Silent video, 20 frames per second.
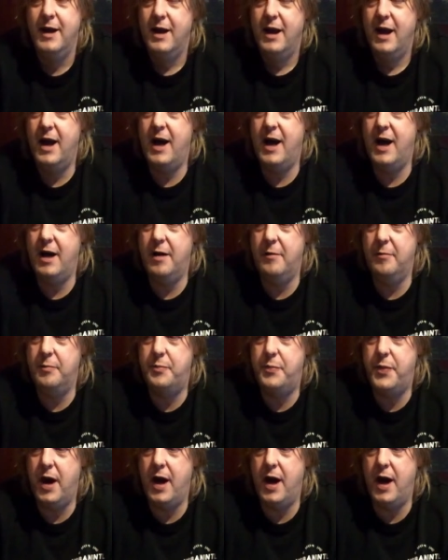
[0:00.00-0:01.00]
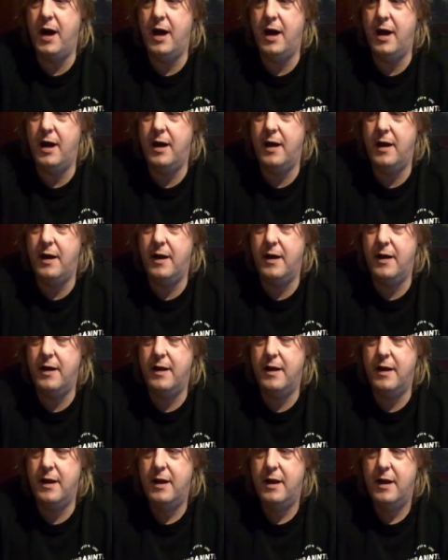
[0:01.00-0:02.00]
um, but uh,
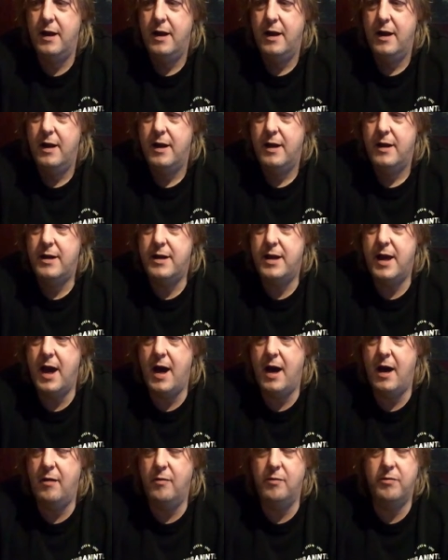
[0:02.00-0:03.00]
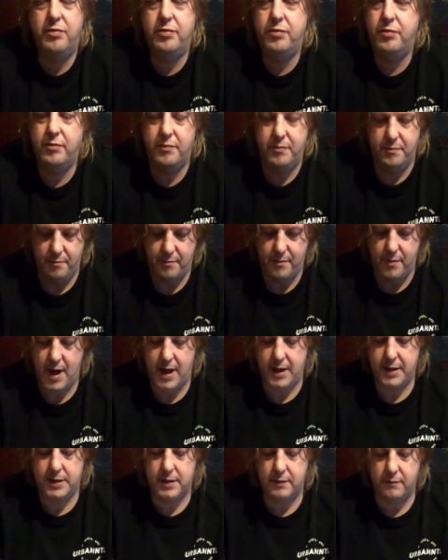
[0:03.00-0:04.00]
yeah,
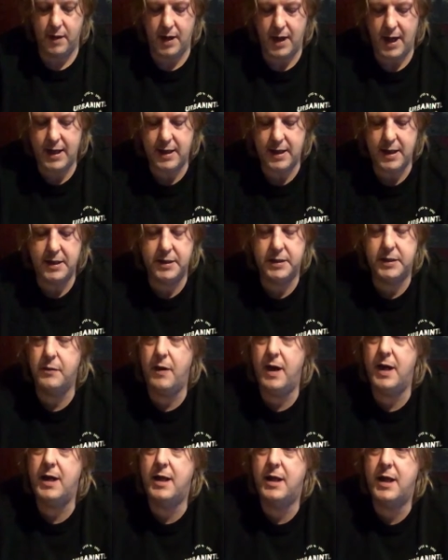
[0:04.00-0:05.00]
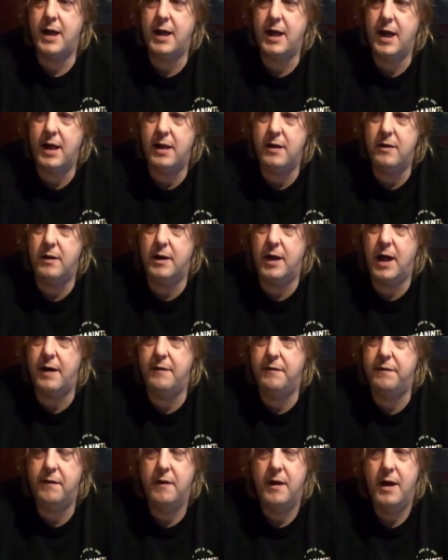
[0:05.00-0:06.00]
man, to relate these to anything in your
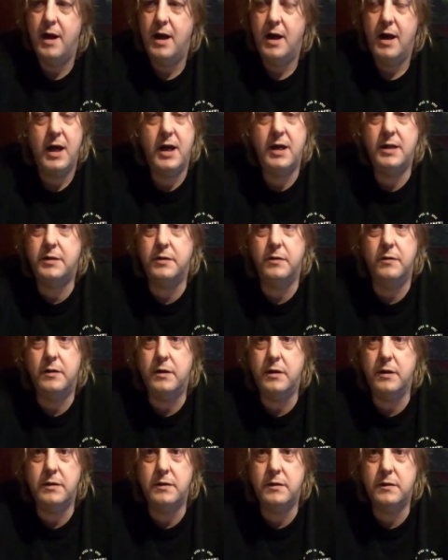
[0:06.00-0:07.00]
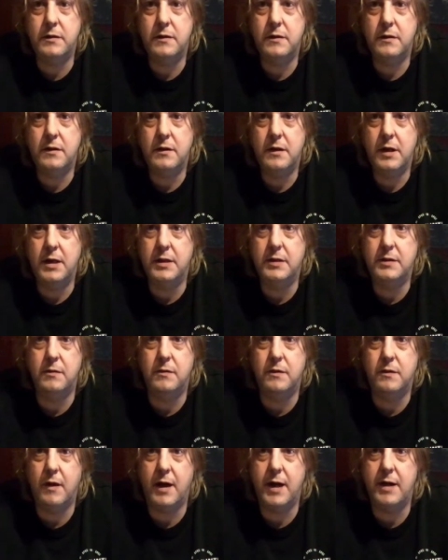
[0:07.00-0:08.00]
life, it's all good, it's all
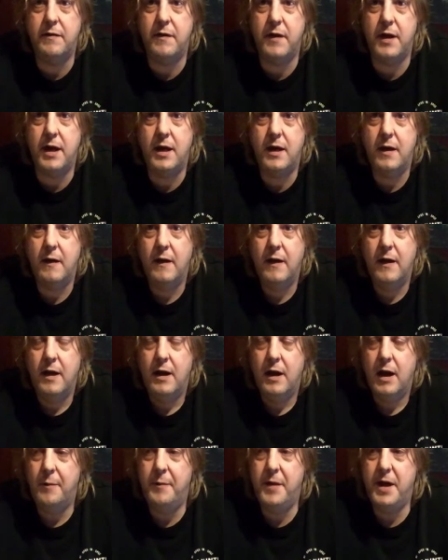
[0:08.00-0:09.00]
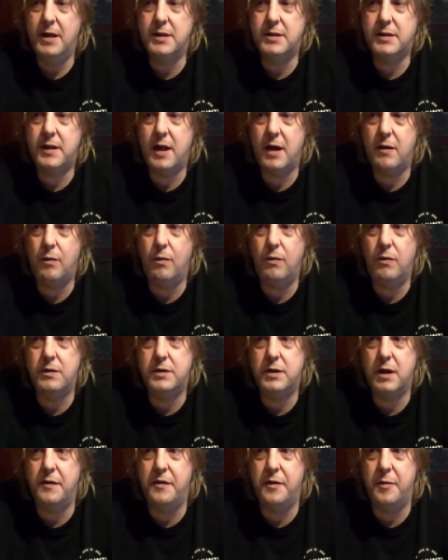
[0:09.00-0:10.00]
gravy. I mean, it's they're all
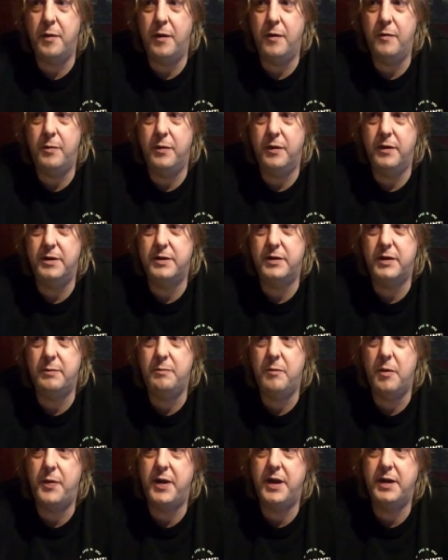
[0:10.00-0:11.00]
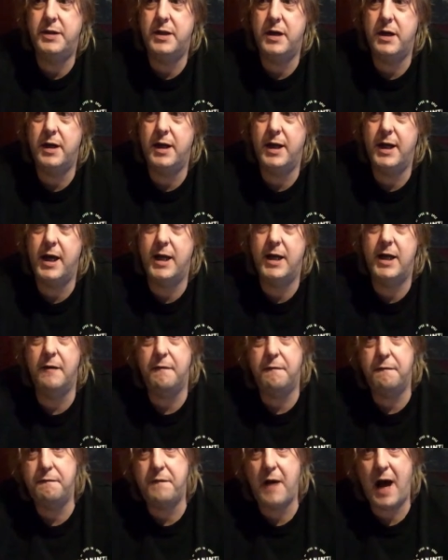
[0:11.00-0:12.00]
at the moment seem to be turning into
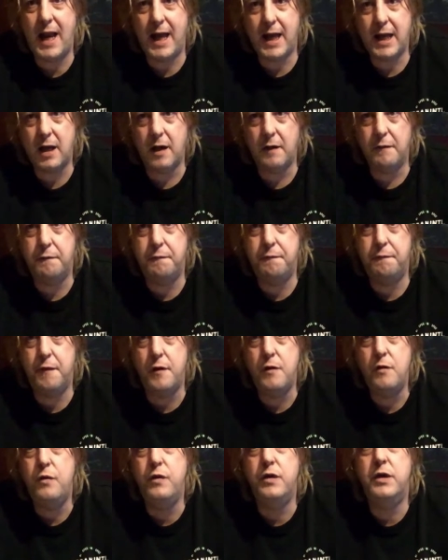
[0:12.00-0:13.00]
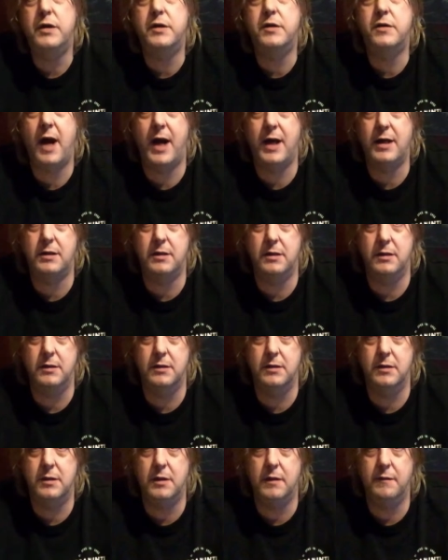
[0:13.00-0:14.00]
phallic food
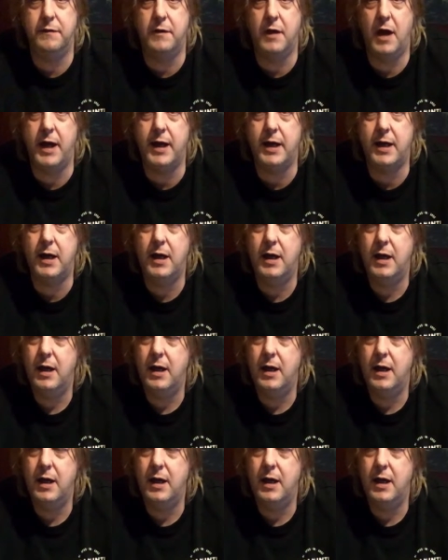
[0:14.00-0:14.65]
attractions of like,